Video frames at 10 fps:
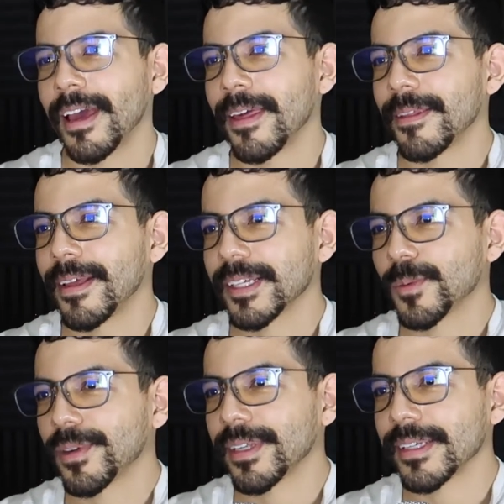And the
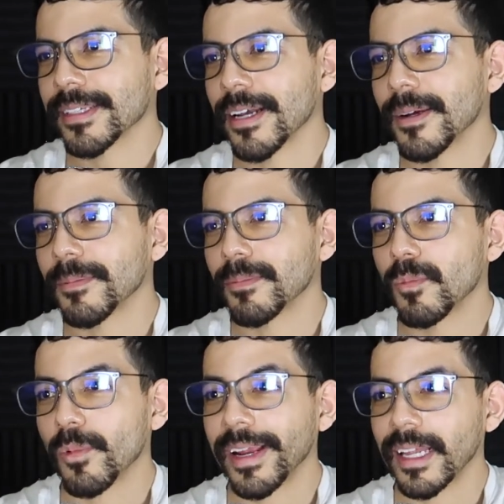next one is
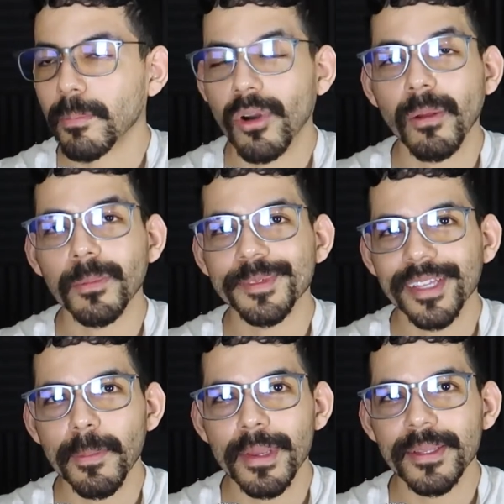writing problem
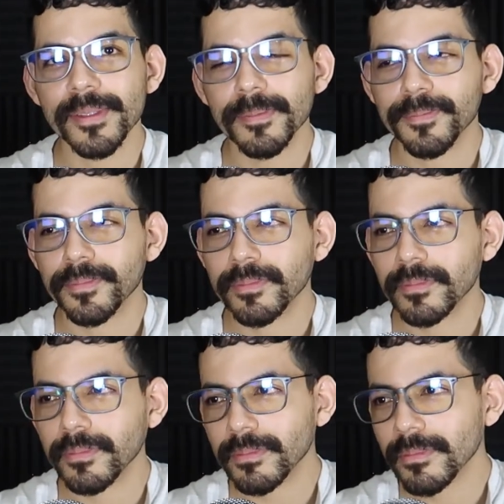statements.
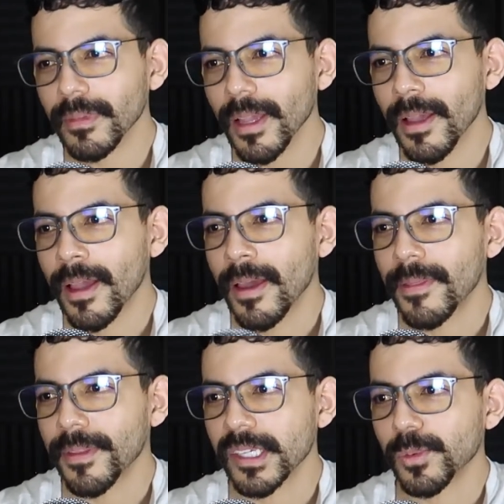
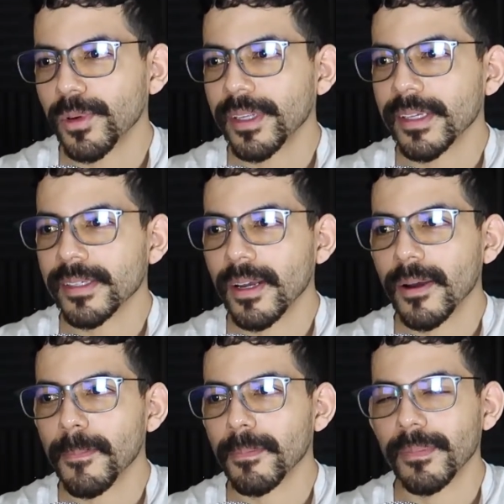This one is
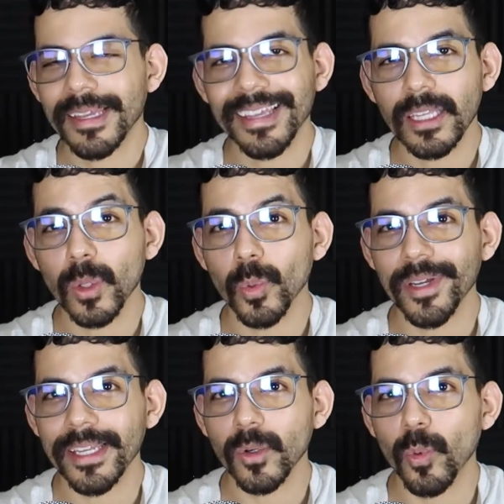
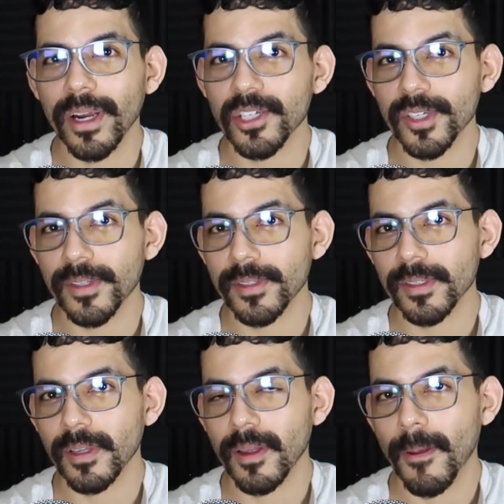including
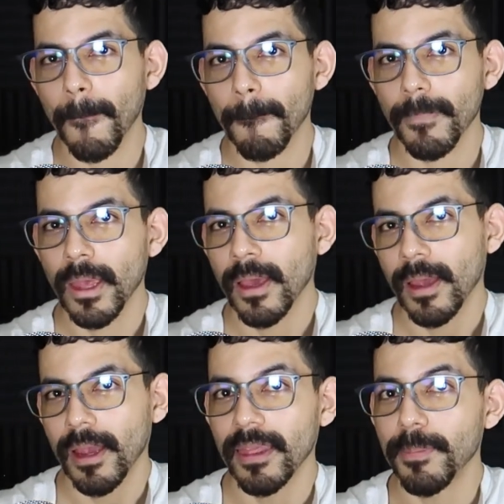questions
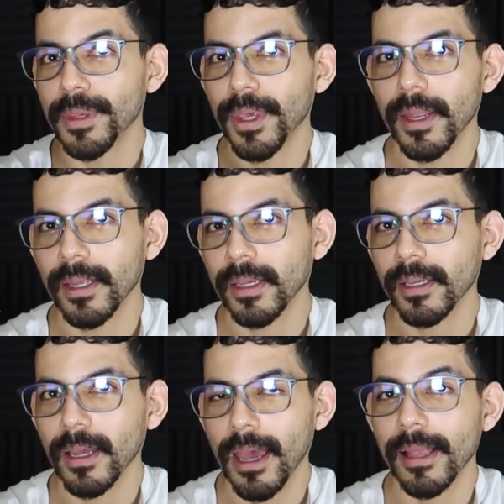in the
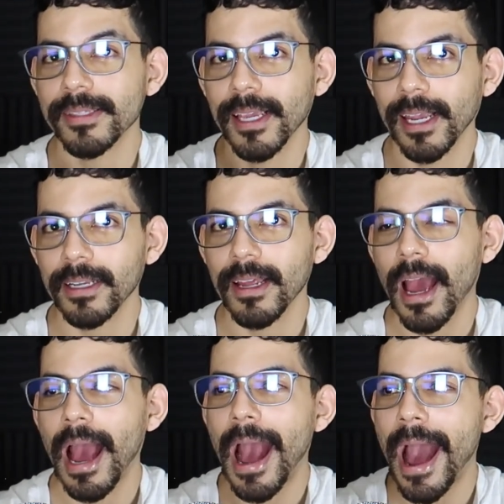beginning and saying
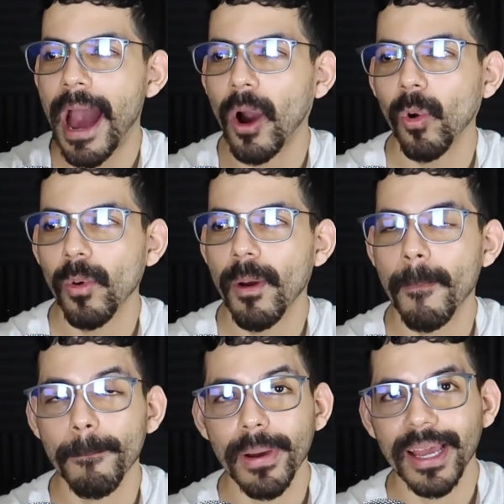how
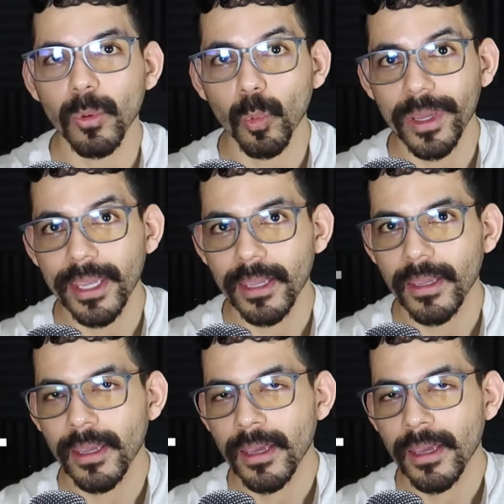might we